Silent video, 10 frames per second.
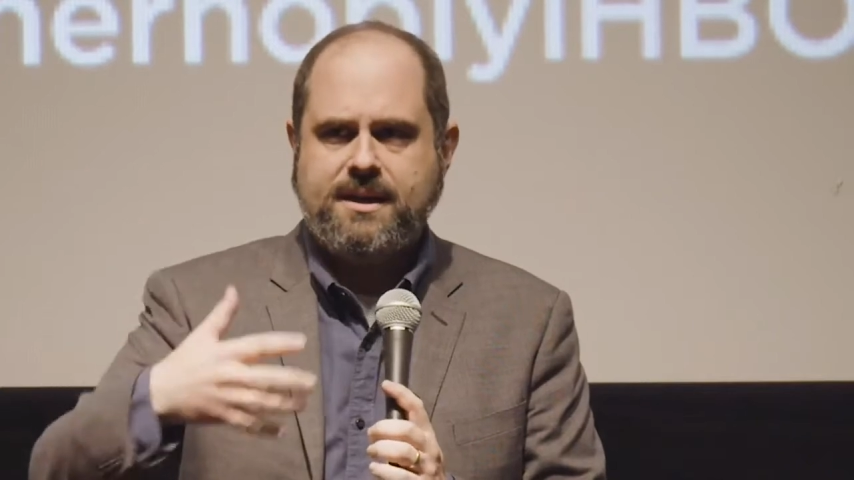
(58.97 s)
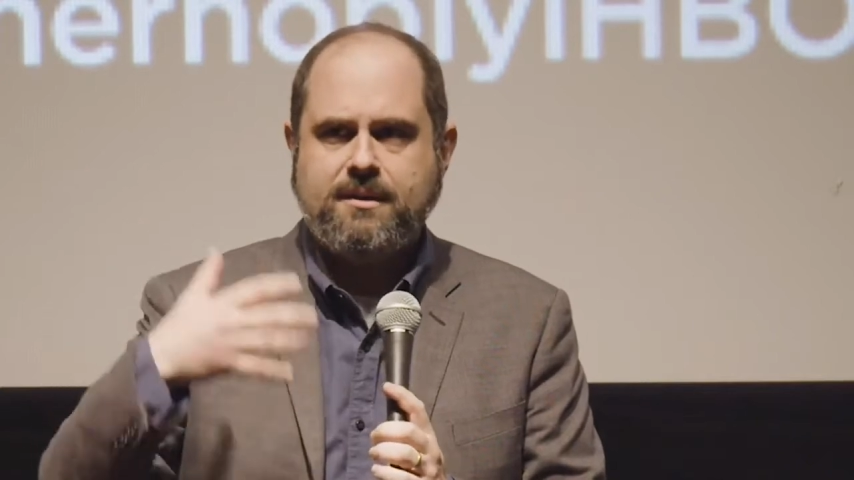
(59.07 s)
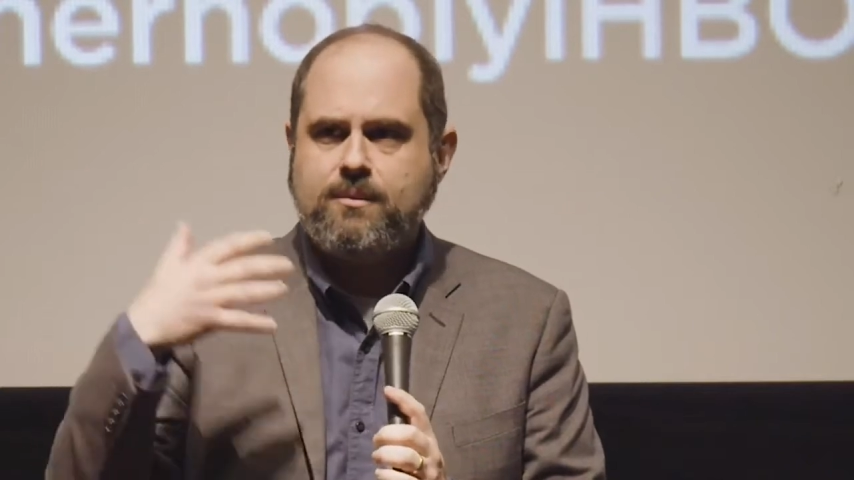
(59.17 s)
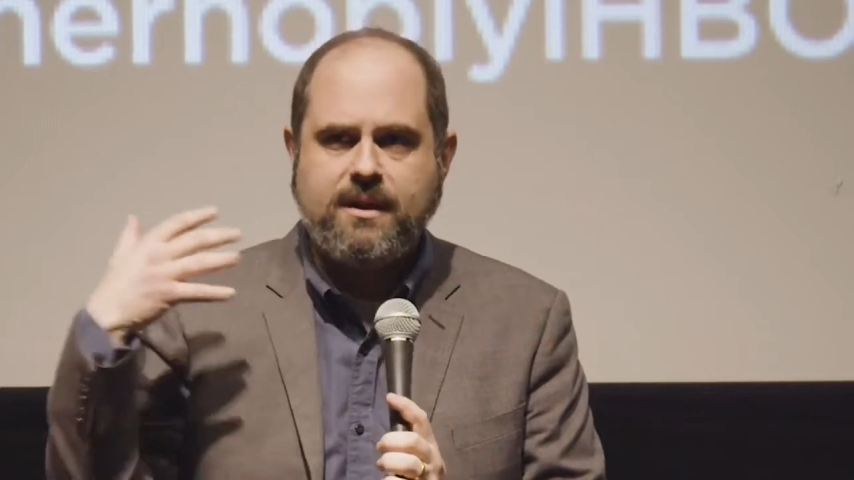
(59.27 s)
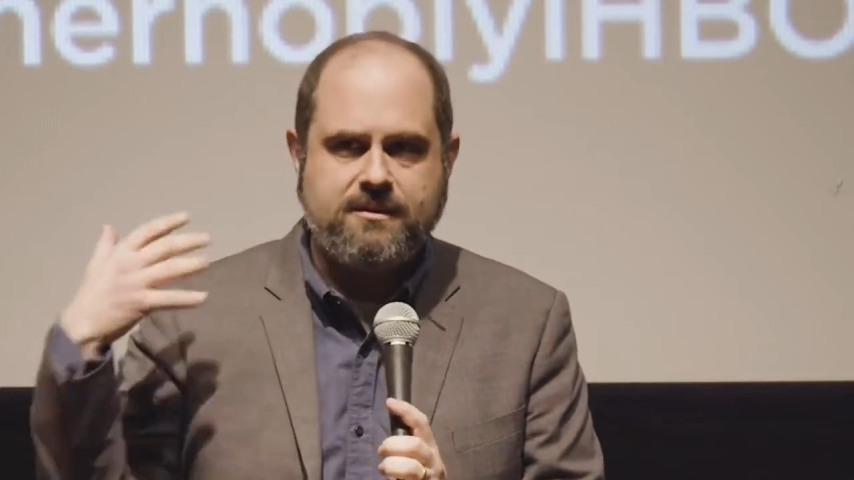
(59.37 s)
I
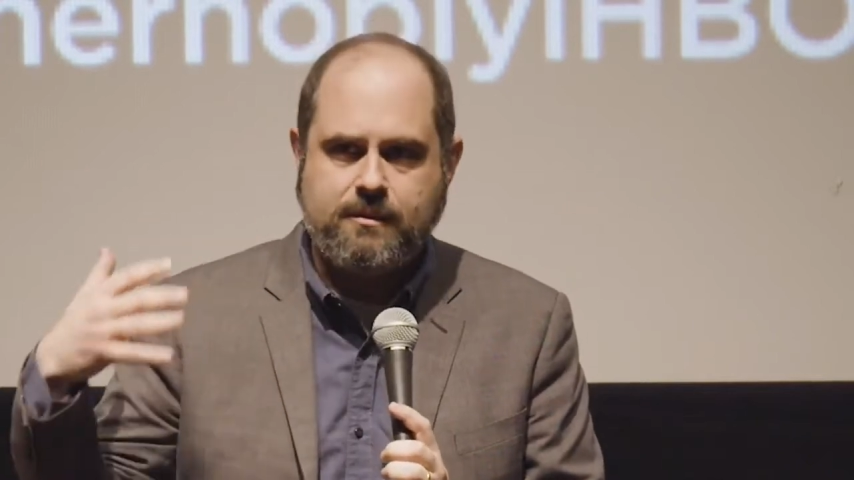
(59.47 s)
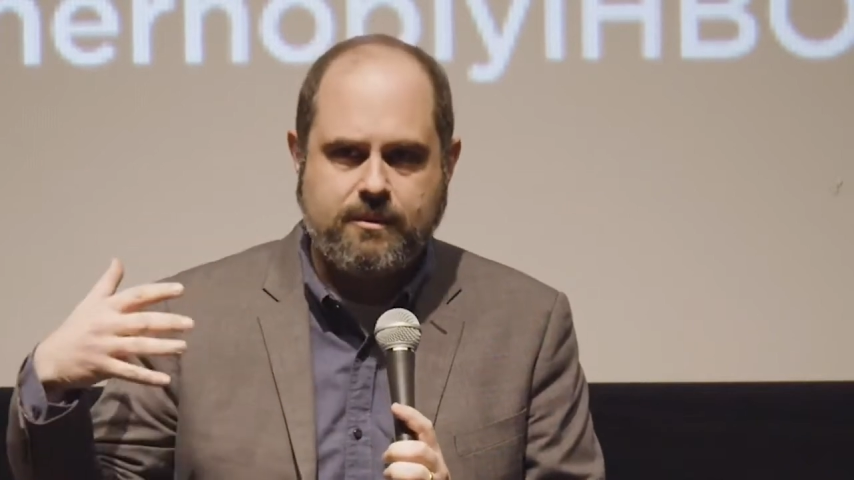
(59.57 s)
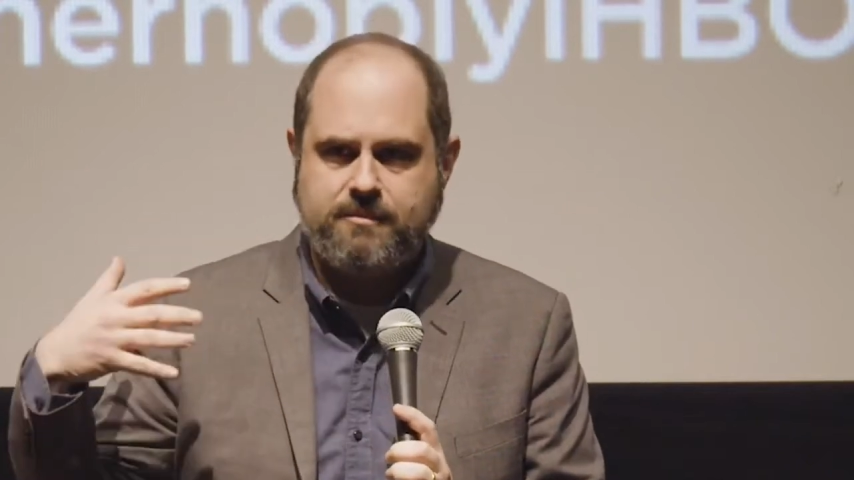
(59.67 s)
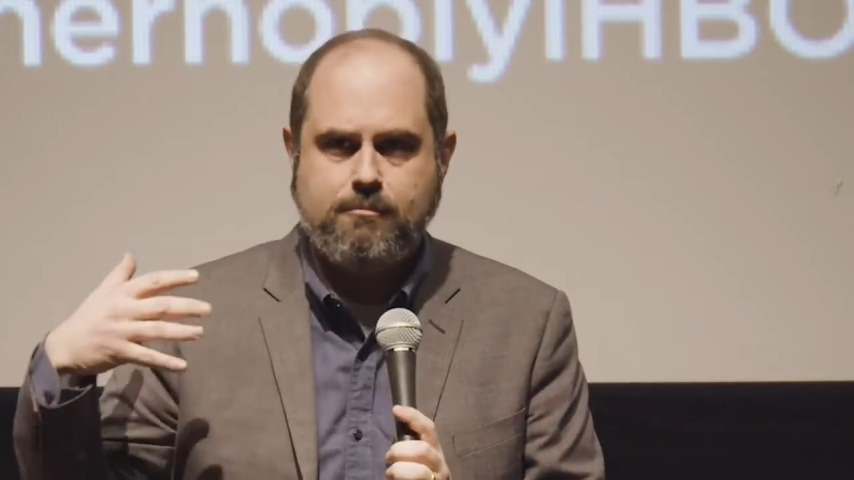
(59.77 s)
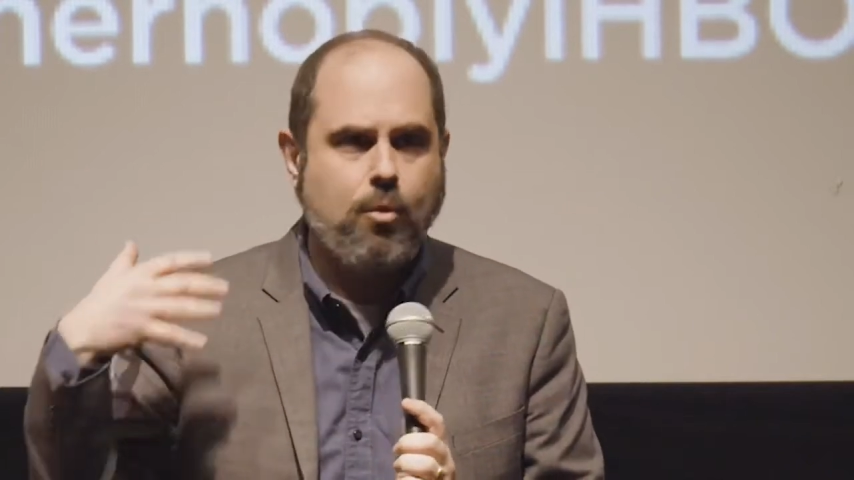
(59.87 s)
didn't realize there
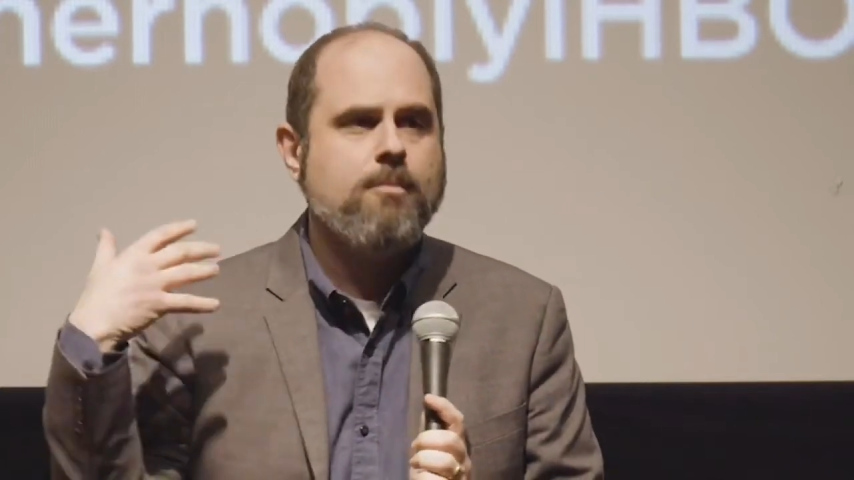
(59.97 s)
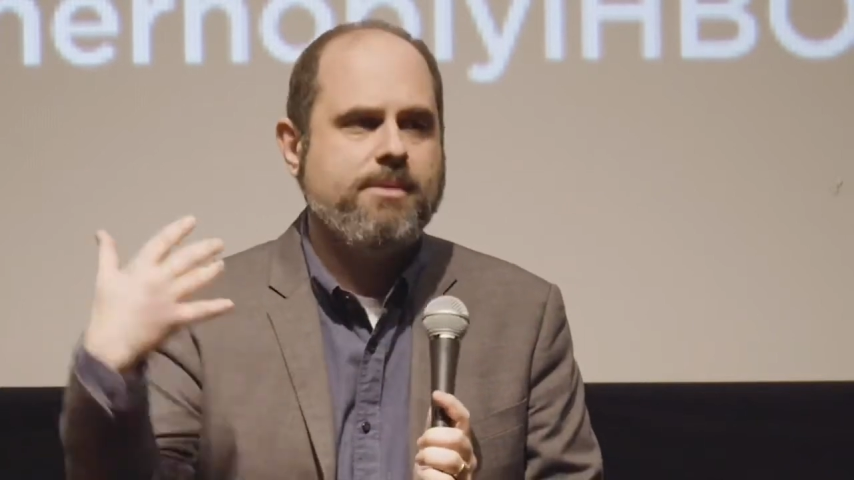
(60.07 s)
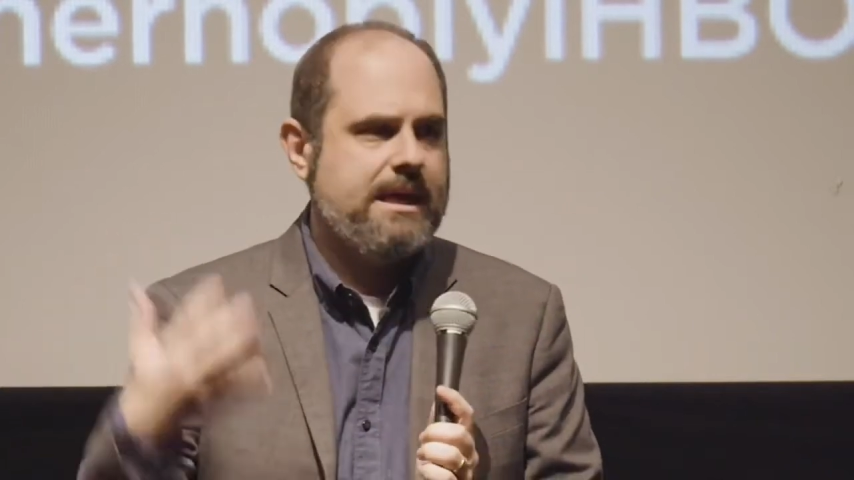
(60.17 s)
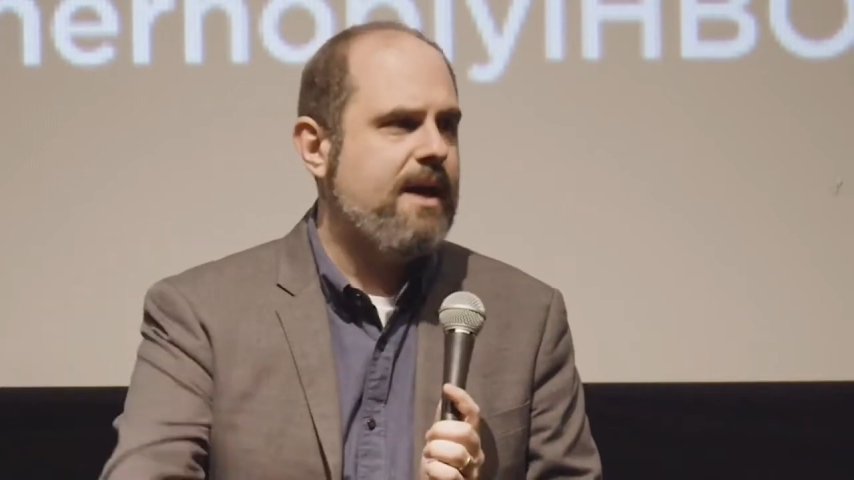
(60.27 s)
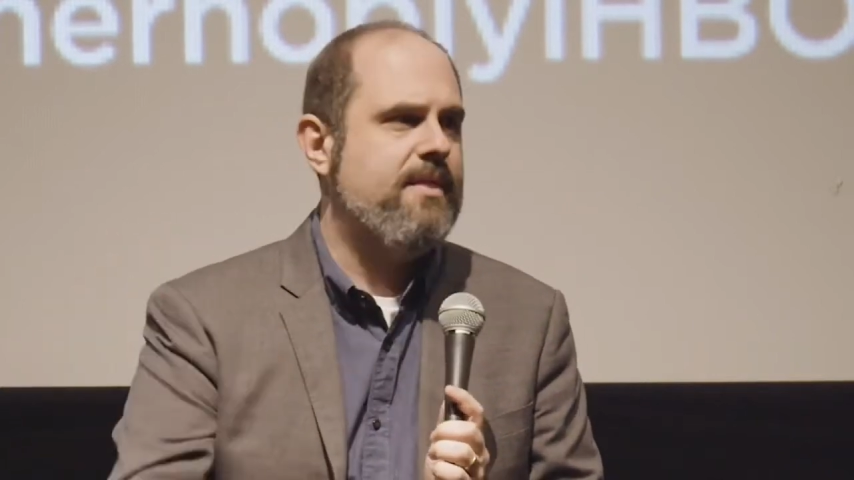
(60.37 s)
was more
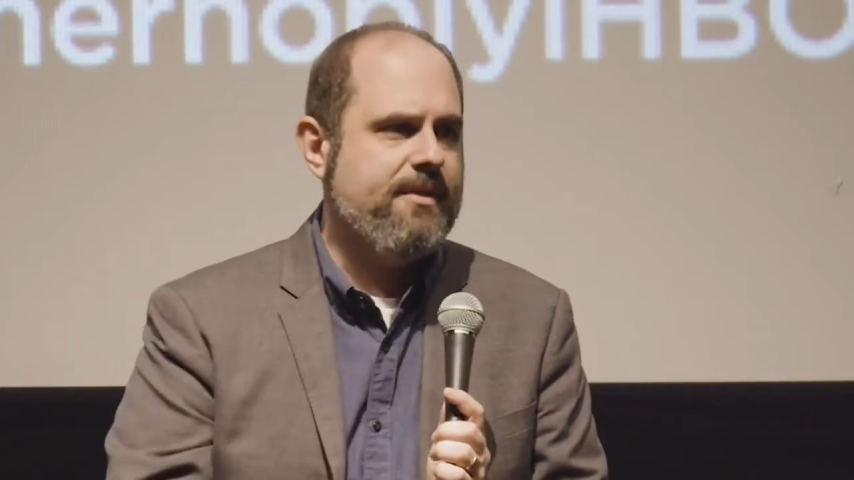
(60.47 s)
beyond